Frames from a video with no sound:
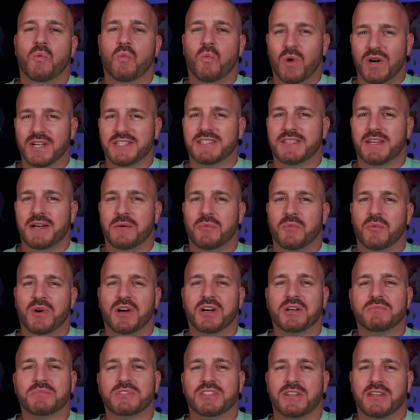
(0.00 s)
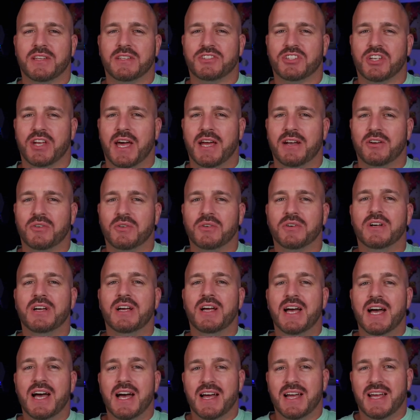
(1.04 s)
What's up? Welcome to the channel.
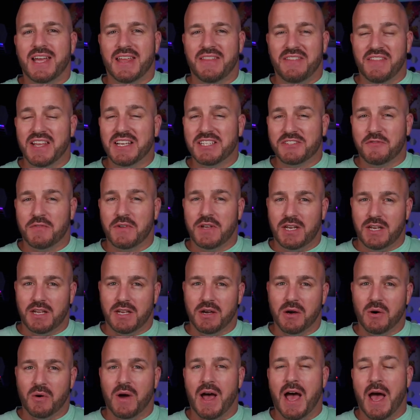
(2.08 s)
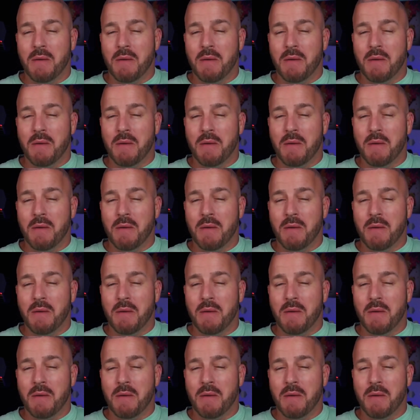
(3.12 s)
In this video,